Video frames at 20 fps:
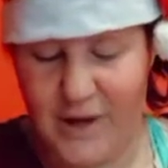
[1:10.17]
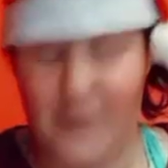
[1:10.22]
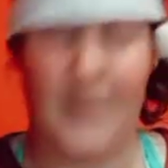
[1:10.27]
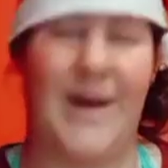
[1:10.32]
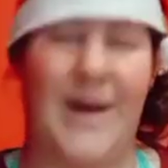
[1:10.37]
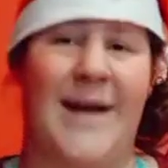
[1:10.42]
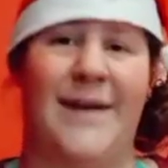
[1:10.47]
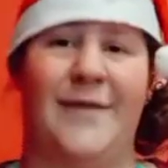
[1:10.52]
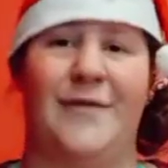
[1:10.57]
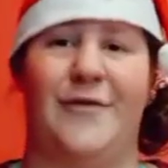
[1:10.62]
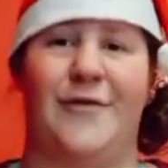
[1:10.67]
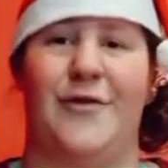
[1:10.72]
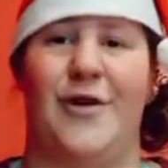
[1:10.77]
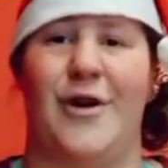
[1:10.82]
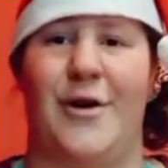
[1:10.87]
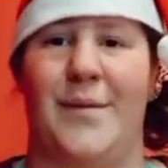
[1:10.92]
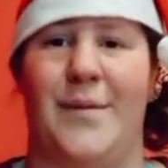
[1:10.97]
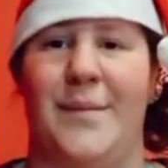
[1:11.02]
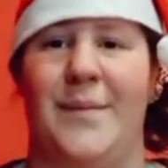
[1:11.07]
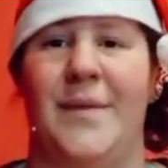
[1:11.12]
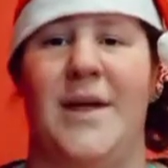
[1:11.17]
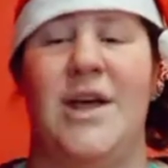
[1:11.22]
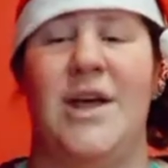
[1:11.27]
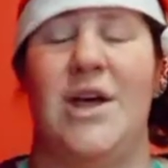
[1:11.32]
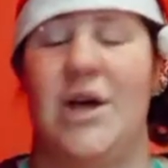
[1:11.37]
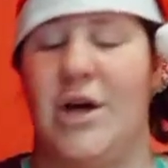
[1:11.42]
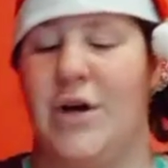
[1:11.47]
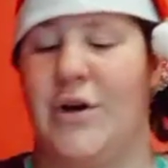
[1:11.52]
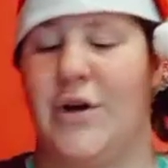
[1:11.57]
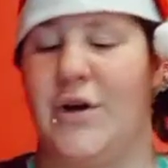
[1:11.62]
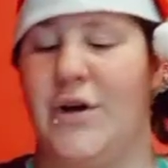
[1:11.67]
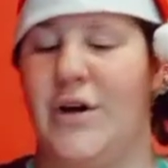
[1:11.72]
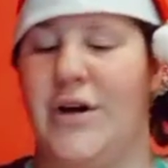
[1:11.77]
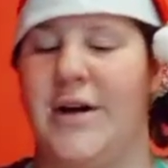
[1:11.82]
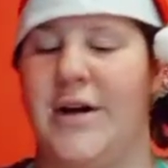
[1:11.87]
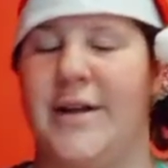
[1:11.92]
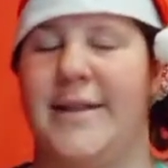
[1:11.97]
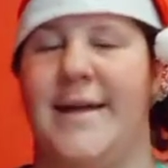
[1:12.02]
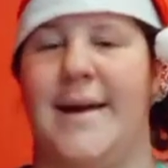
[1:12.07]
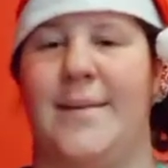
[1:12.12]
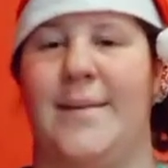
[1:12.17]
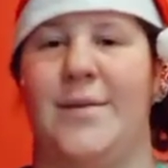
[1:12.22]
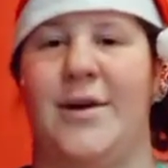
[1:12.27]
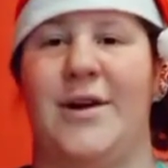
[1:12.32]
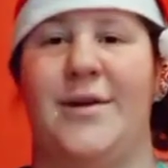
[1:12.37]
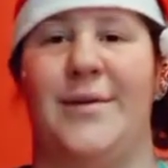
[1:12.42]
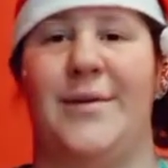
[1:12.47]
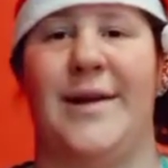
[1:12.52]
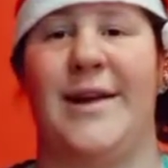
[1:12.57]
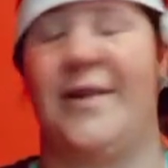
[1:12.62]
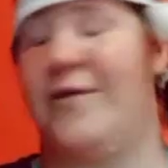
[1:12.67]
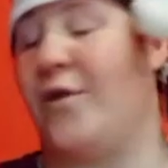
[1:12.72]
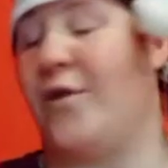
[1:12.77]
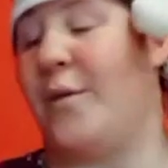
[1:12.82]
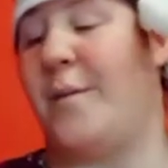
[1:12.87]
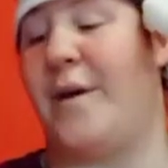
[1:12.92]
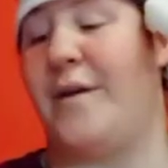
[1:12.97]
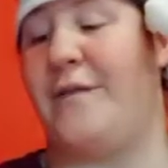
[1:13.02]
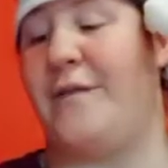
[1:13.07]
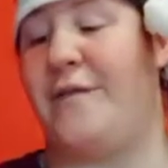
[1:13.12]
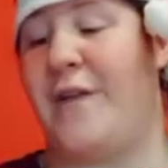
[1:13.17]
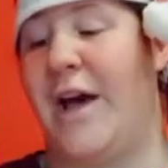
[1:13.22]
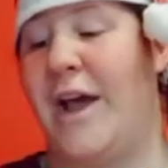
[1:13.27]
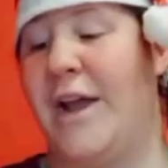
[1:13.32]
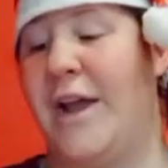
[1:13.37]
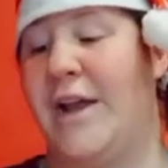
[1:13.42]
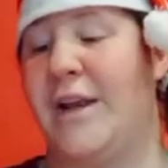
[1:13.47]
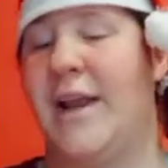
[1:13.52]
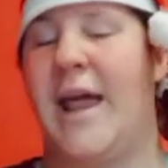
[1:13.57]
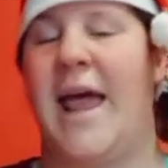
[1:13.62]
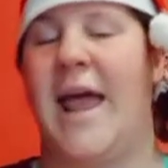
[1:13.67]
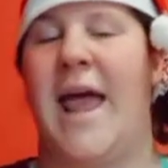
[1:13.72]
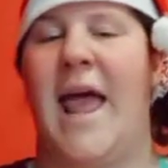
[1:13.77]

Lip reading: one from Google that I'm going to read from my phone,